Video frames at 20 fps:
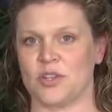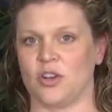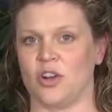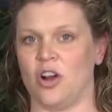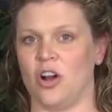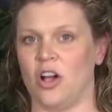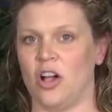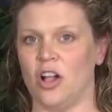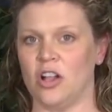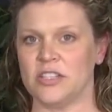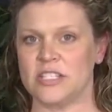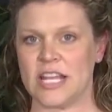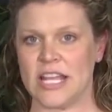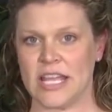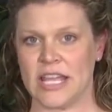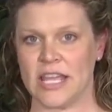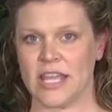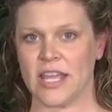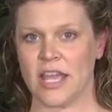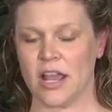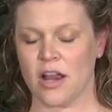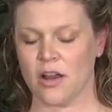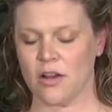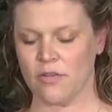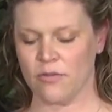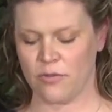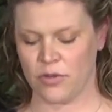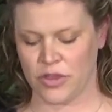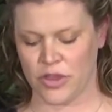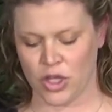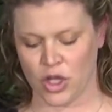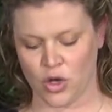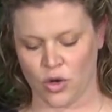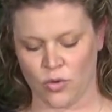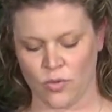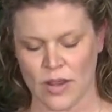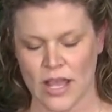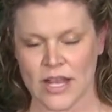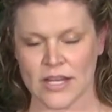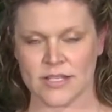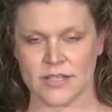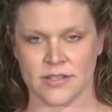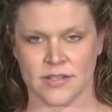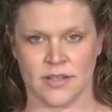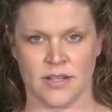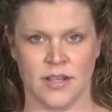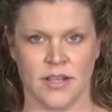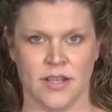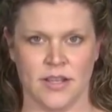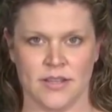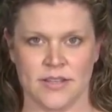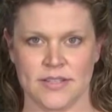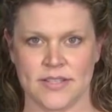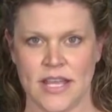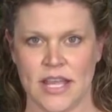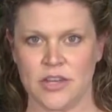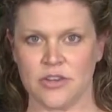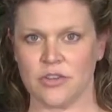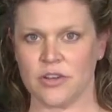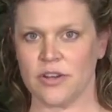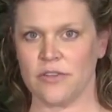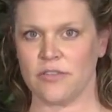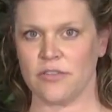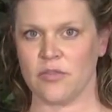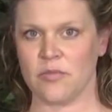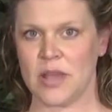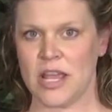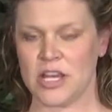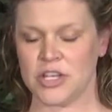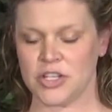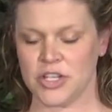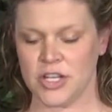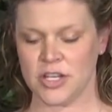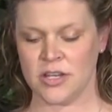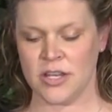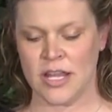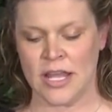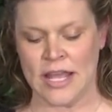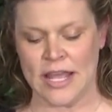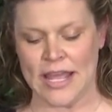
are all taken care of with the correct sender information